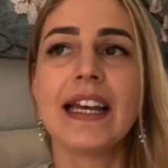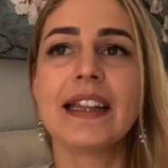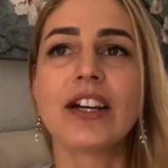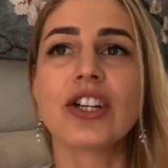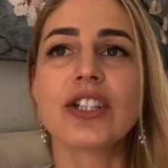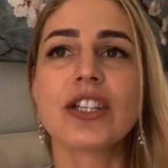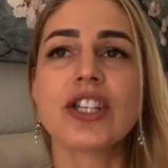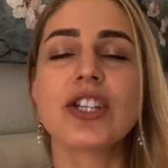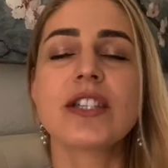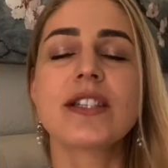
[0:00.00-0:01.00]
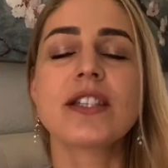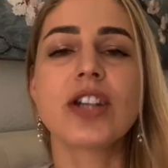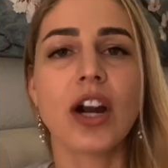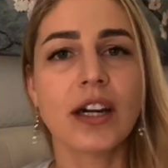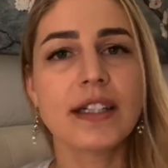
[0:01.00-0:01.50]
there's such a
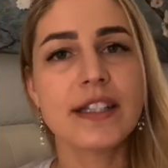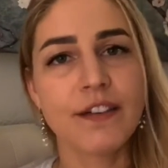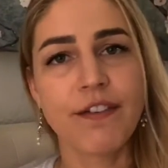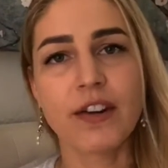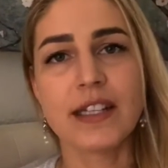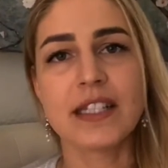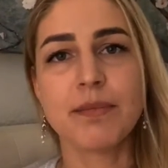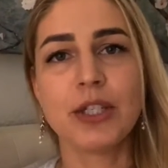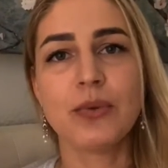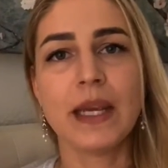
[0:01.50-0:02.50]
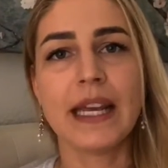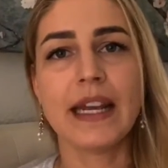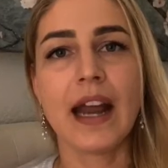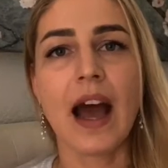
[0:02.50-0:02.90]
stark difference between